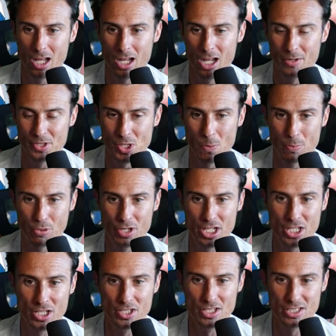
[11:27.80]
So pretty
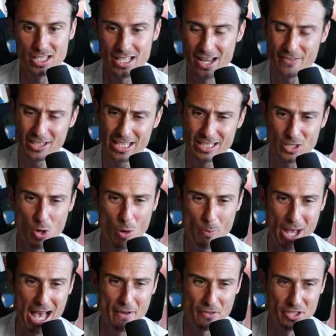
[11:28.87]
good to see that. Everything's going
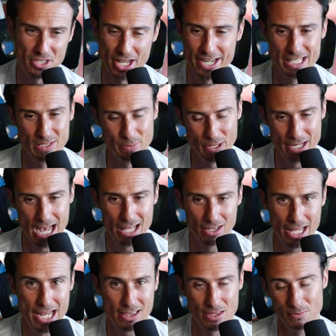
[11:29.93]
bad with the Titans, but not
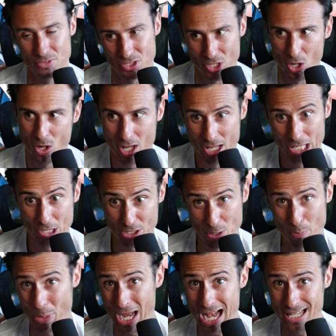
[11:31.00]
Latham. So there's a
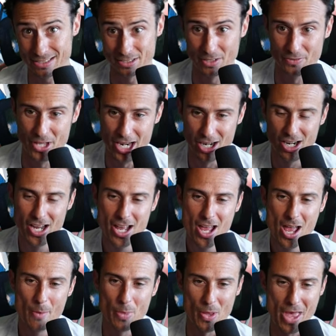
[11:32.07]
positive there.
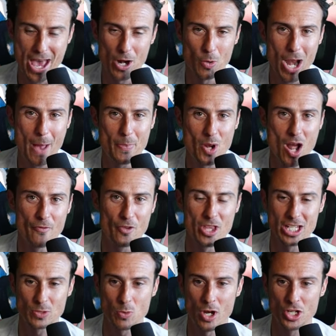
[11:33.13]
But that'll wrap it up for
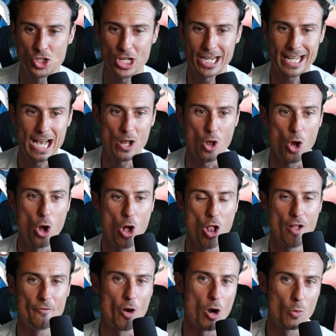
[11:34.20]
this one. Check out all
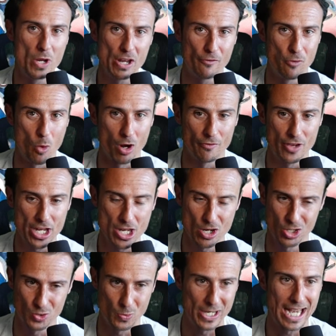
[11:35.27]
of our week four
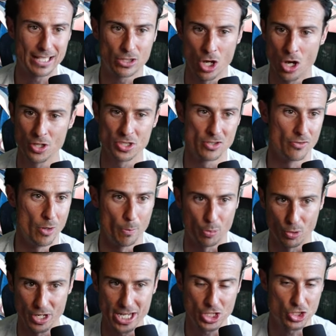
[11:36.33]
videos. We got tons of them.
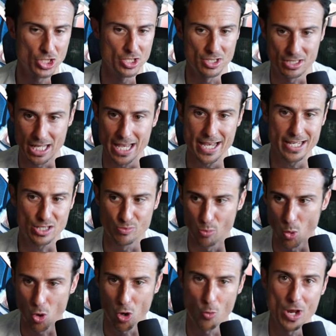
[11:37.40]
Predictions, takes,
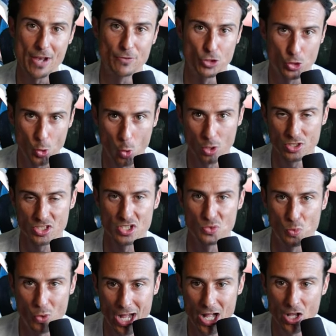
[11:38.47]
more. We have shorts as
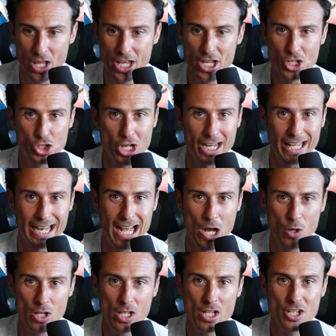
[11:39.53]
well. Check it
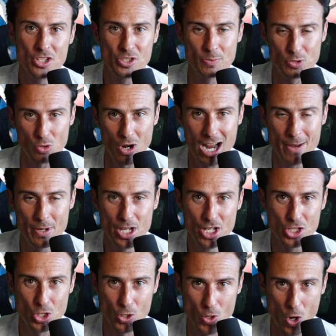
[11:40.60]
out. Subscribe.
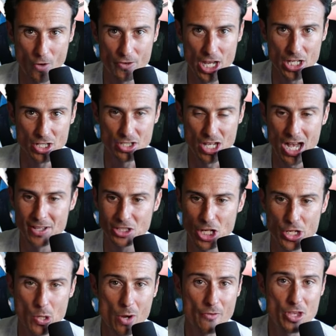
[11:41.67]
Turn notifications on. It's going
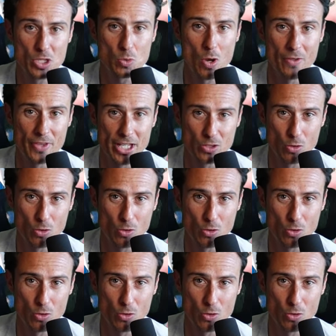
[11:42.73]
to do it for this one. Thanks for